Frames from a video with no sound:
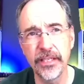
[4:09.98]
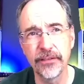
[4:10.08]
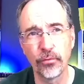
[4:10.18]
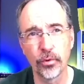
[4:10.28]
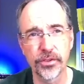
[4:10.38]

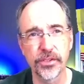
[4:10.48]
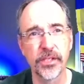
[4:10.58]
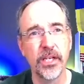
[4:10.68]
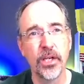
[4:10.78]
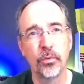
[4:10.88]
forces
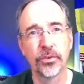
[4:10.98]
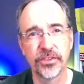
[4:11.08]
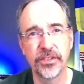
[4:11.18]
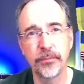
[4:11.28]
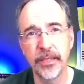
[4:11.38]
will
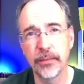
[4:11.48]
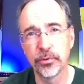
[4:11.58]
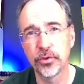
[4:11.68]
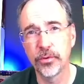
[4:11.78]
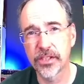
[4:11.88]
still be
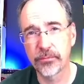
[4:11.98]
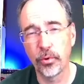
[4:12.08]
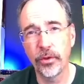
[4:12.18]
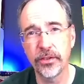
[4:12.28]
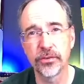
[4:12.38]
able to
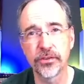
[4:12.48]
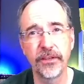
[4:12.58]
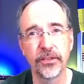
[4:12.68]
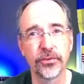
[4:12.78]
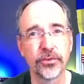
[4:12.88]
exploit those
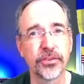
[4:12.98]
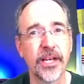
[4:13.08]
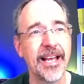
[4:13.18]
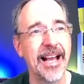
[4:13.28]
failures